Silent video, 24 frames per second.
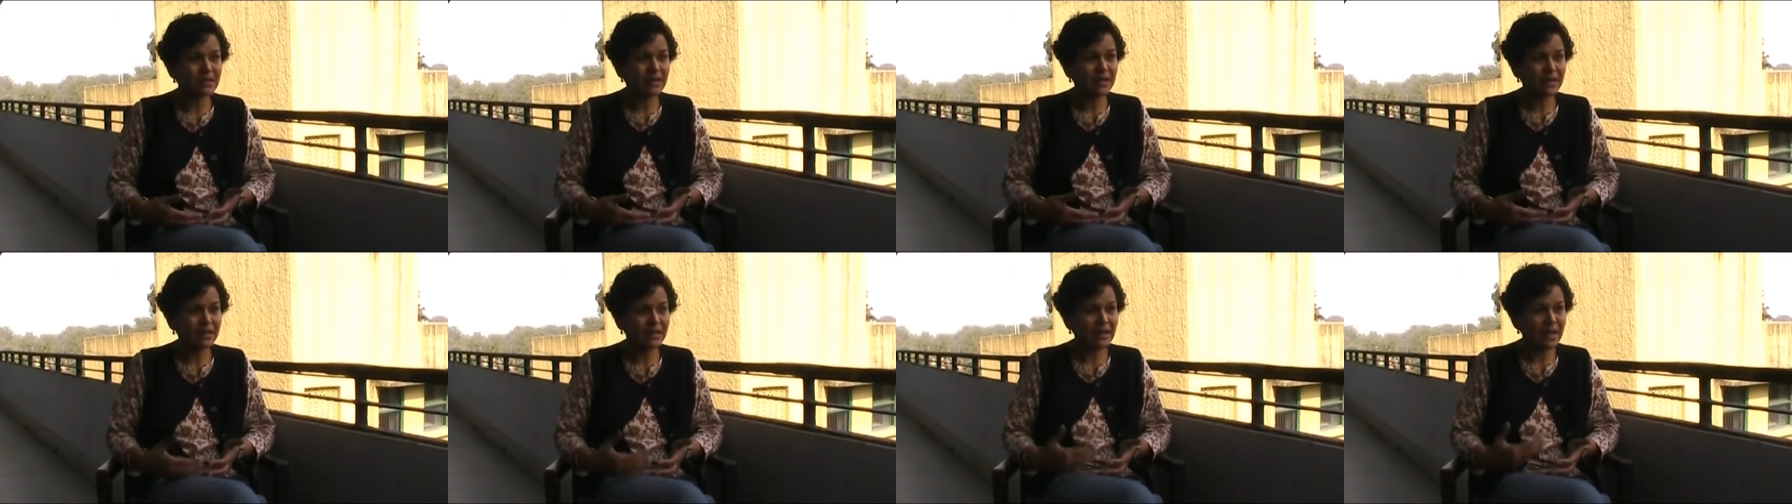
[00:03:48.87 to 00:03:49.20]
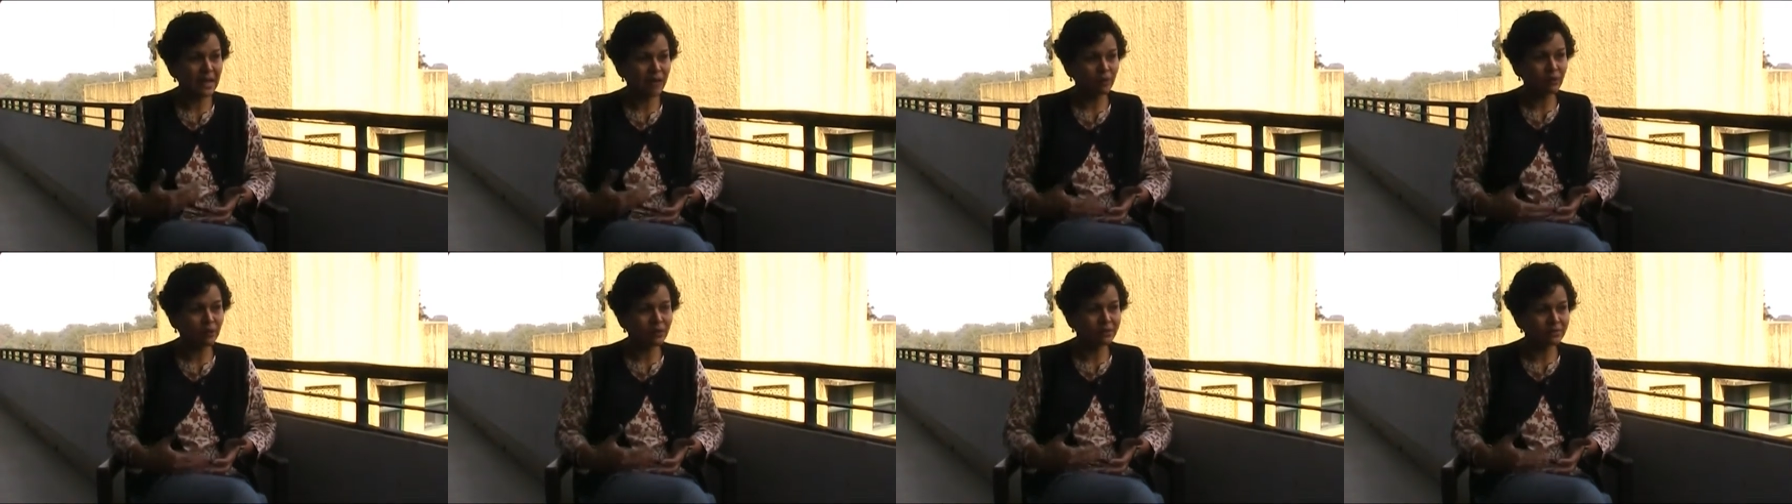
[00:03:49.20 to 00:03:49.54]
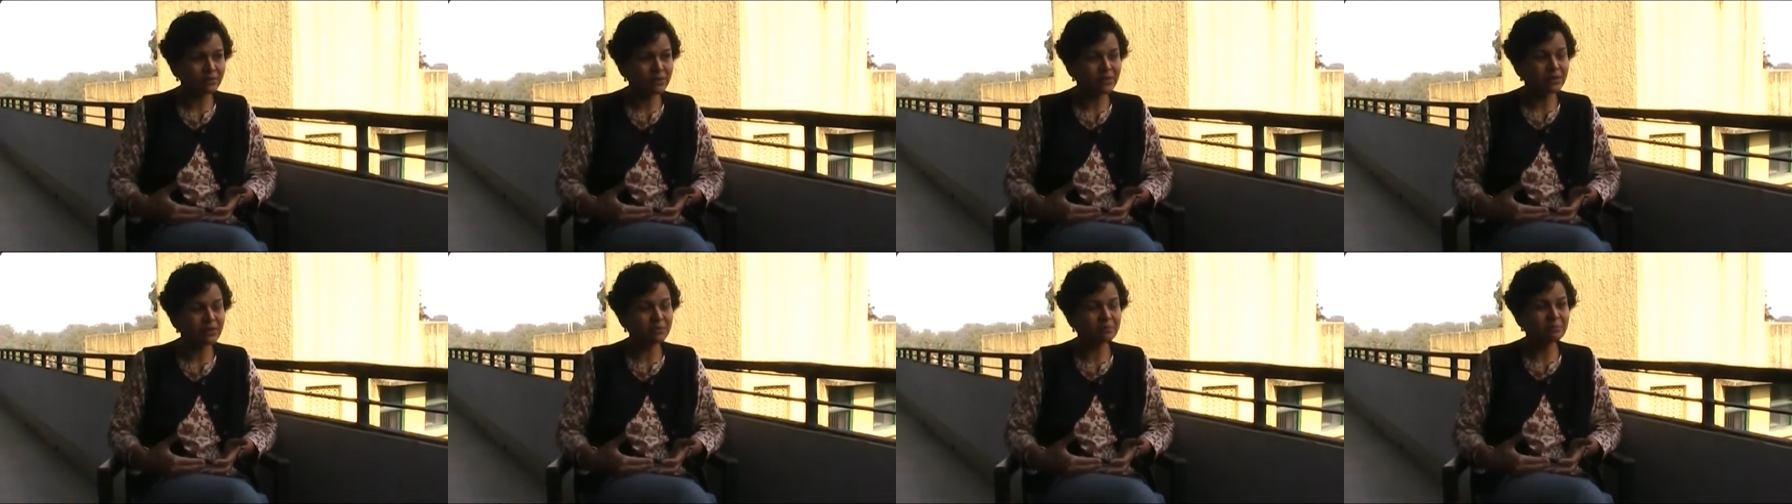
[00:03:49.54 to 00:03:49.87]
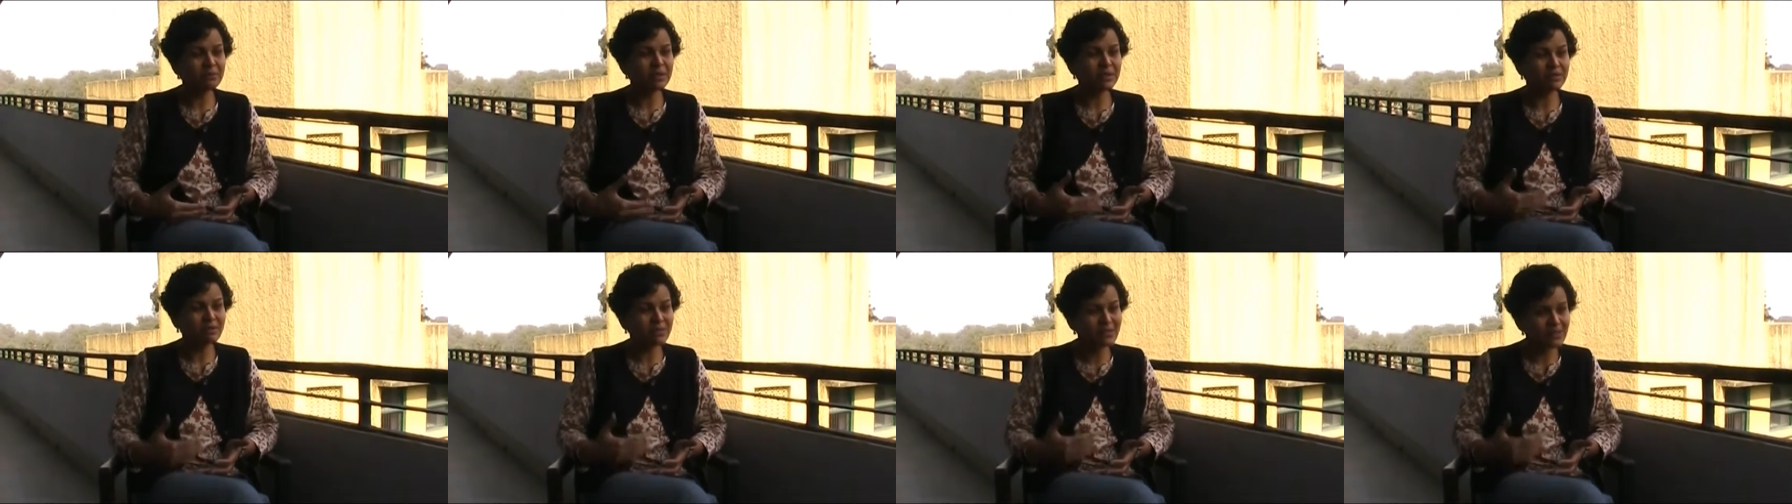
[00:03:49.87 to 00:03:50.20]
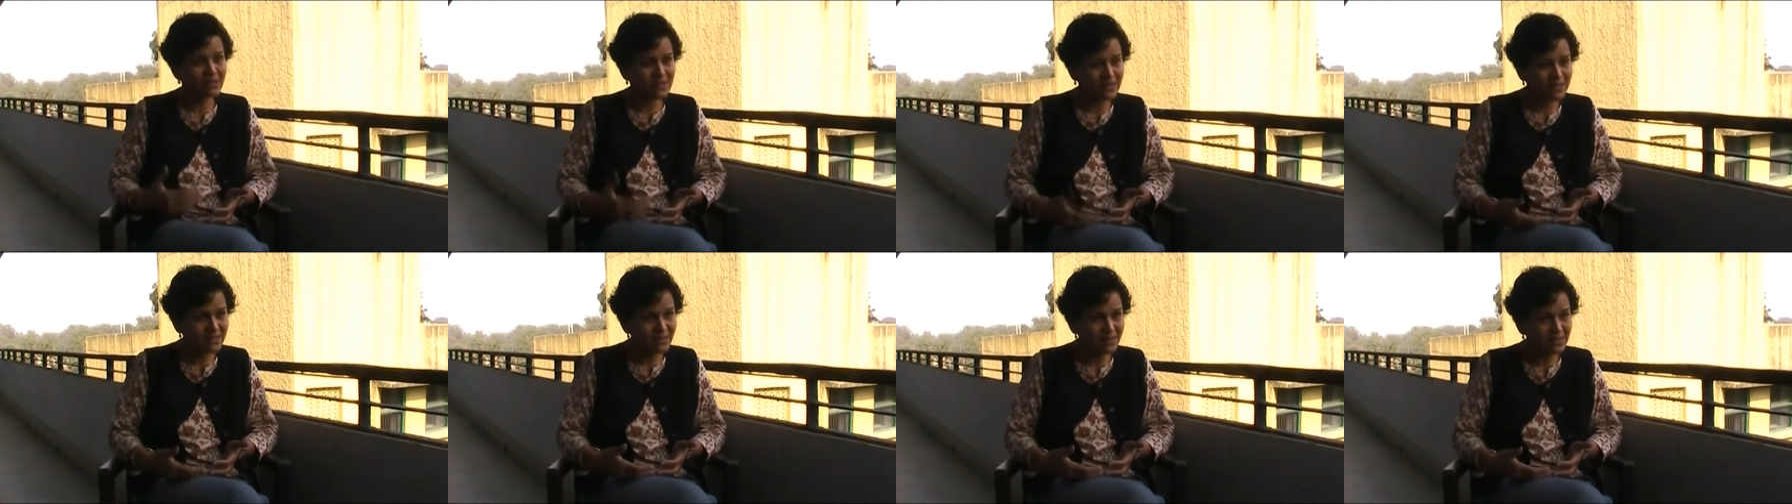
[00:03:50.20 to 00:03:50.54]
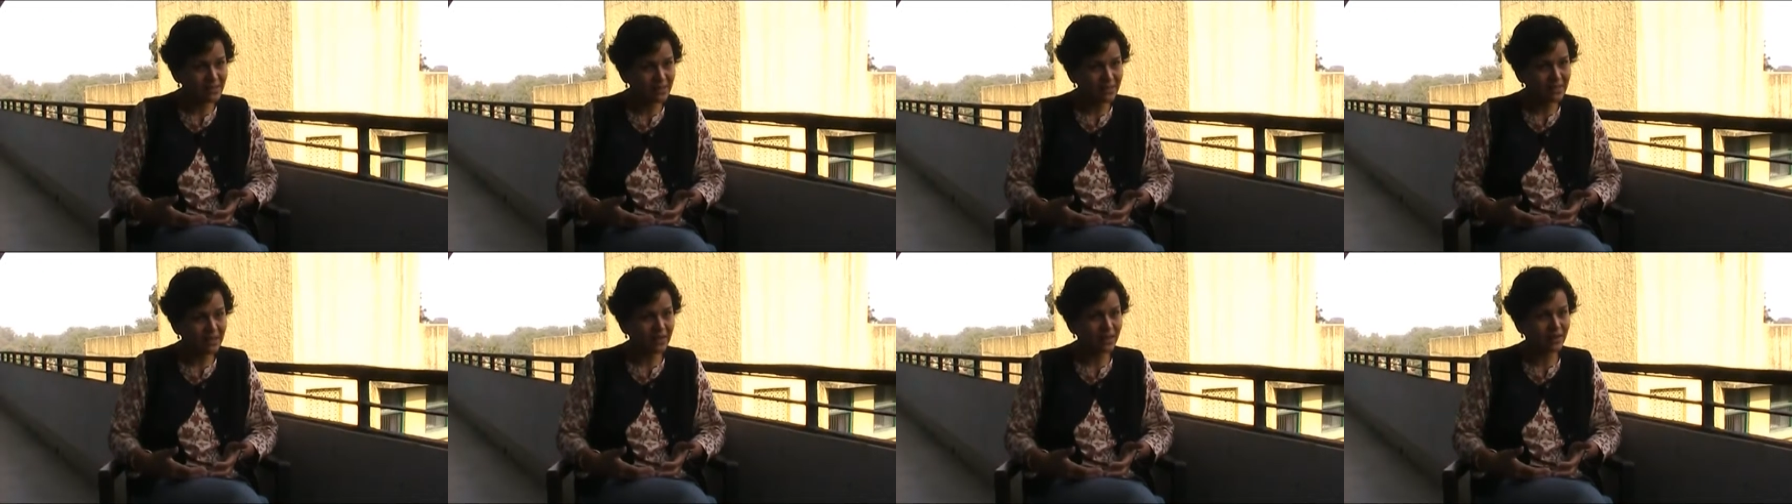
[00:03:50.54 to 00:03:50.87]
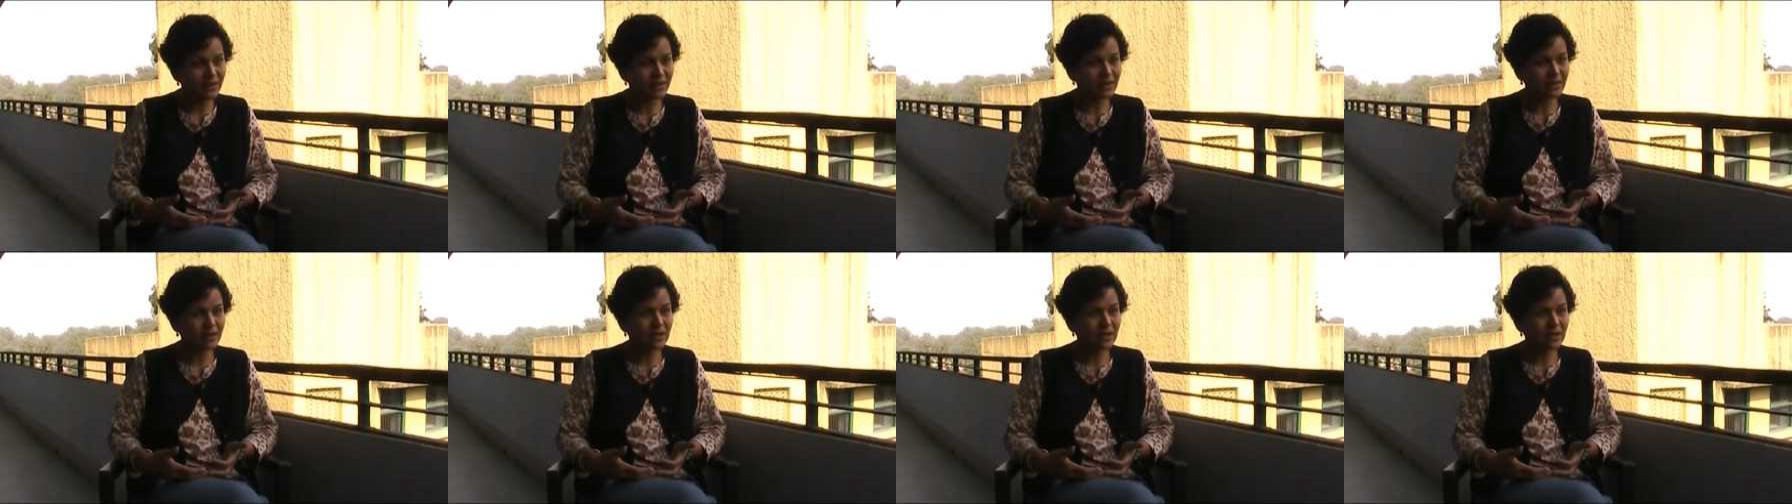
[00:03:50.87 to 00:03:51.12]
and however devastating they are,